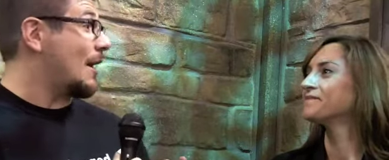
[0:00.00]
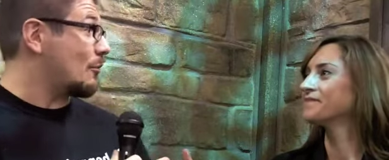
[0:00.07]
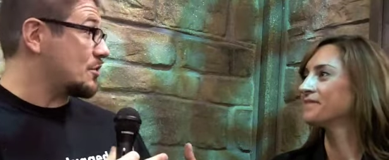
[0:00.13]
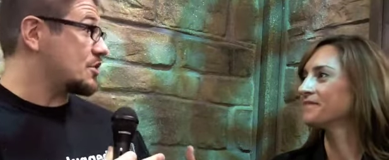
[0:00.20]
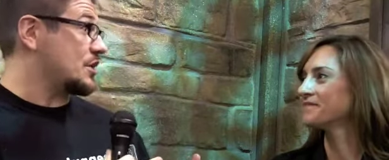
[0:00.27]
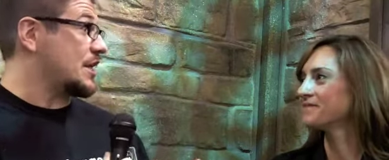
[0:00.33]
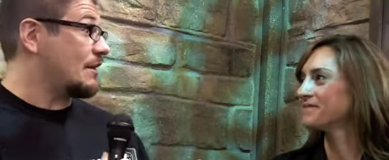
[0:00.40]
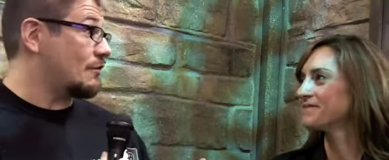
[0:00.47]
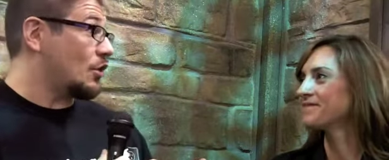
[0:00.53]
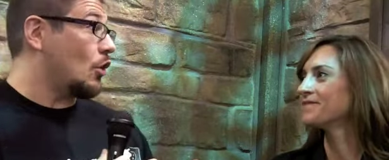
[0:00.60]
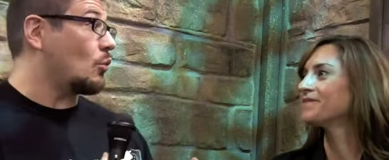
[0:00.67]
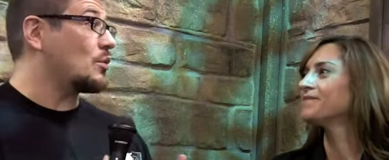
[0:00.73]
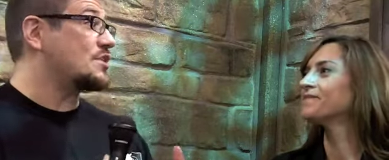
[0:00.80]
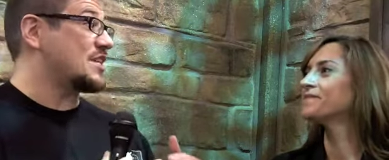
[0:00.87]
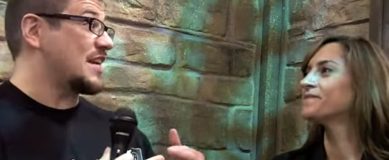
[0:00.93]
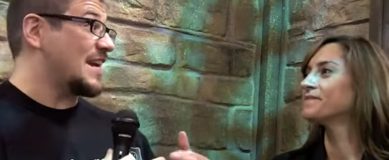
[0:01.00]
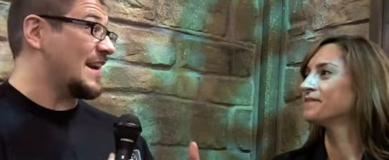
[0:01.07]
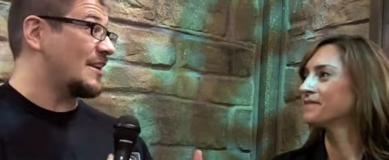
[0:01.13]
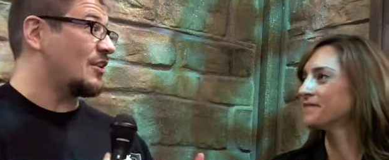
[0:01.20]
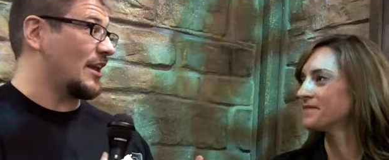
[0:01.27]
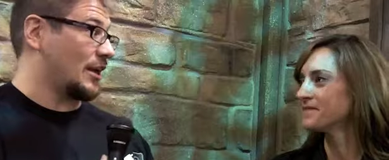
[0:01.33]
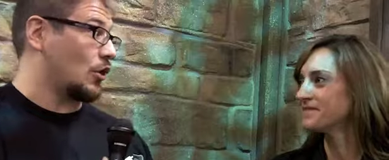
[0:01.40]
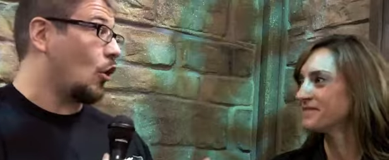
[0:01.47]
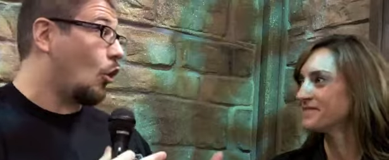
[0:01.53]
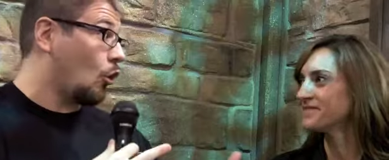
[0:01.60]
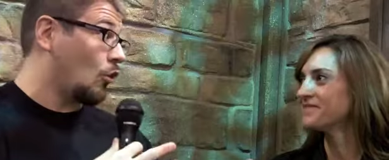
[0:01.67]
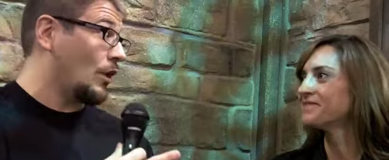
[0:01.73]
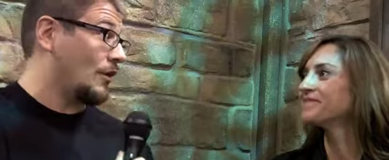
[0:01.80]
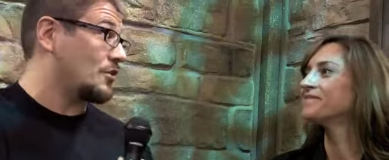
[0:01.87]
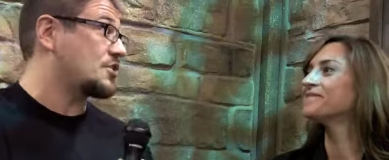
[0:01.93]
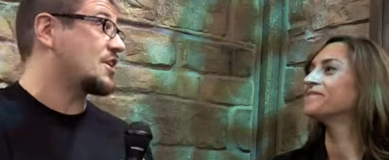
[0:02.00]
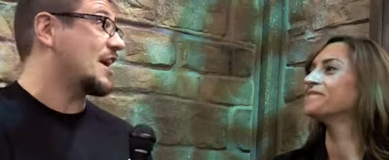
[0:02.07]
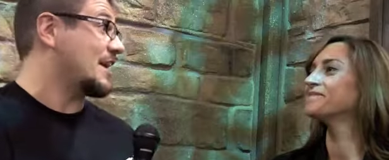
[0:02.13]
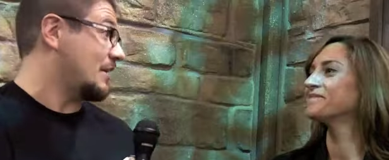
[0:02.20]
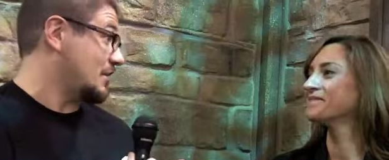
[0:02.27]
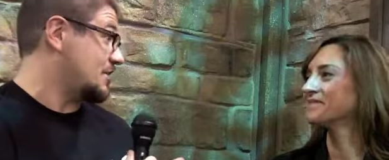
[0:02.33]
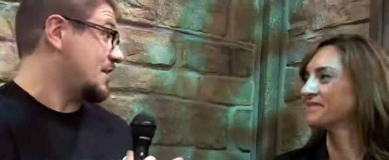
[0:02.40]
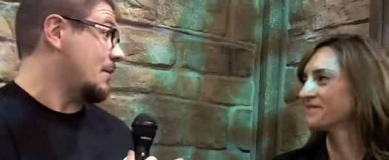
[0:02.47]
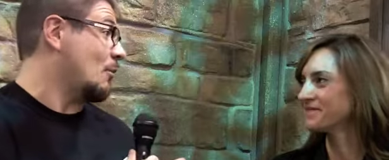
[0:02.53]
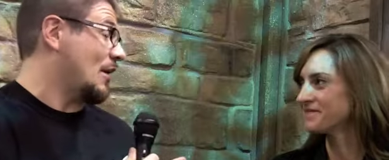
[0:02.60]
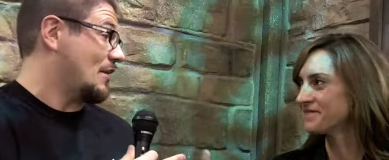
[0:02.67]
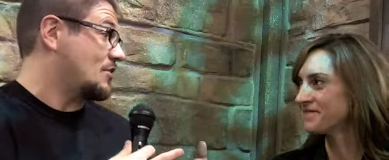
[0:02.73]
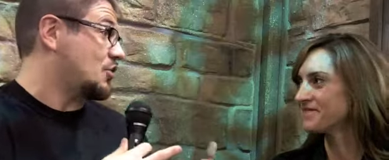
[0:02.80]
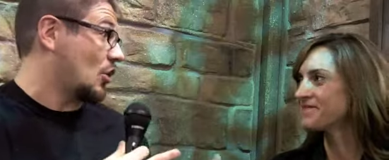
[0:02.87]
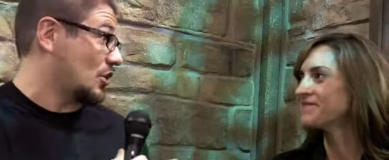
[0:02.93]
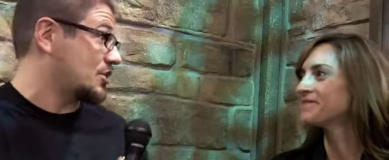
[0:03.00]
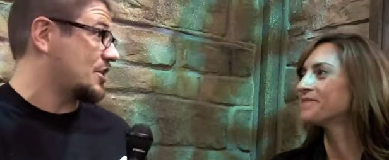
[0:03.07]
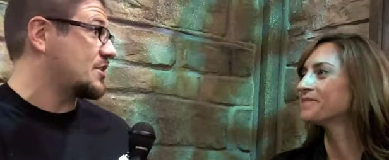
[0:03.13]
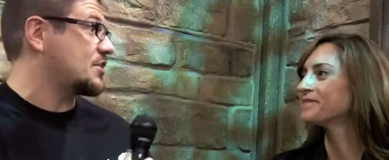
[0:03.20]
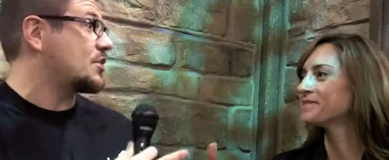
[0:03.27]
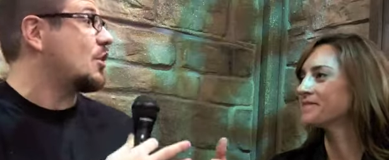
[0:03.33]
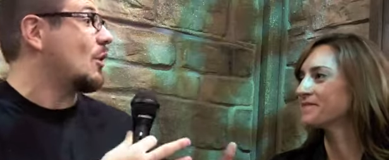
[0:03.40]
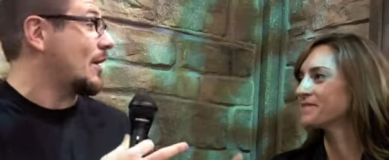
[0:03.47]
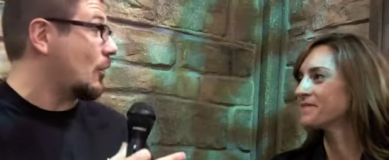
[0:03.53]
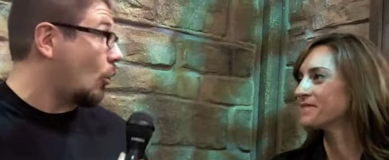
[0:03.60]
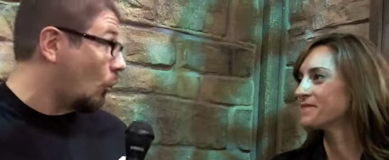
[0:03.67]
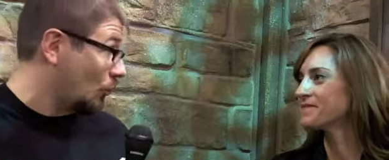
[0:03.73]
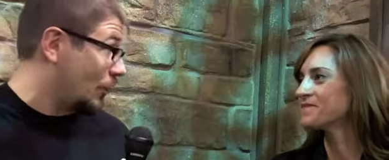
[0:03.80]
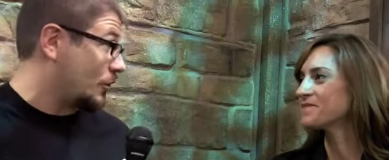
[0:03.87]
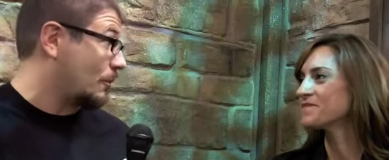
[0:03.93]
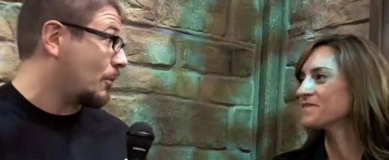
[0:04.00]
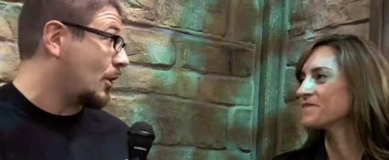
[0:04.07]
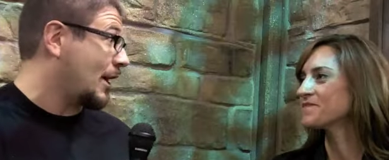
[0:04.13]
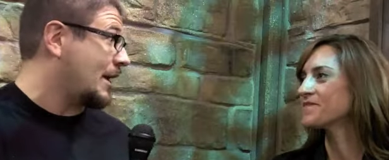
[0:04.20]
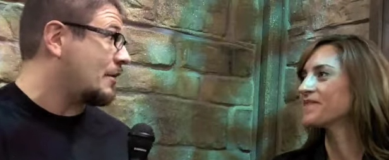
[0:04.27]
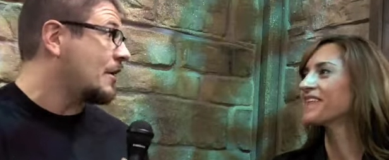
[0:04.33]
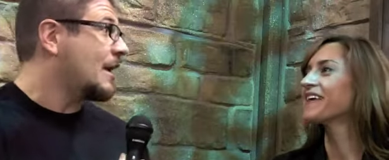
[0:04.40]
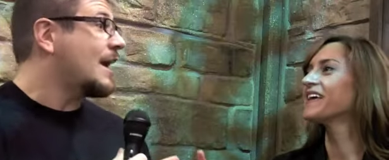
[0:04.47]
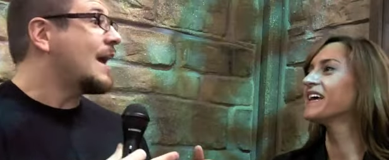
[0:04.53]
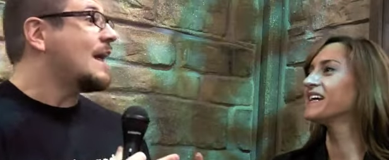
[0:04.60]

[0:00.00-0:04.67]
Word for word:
Speaker 1: that was even though it was in like a whole other setting, in the same way that Dark Sun, is, you know, like a whole other plane.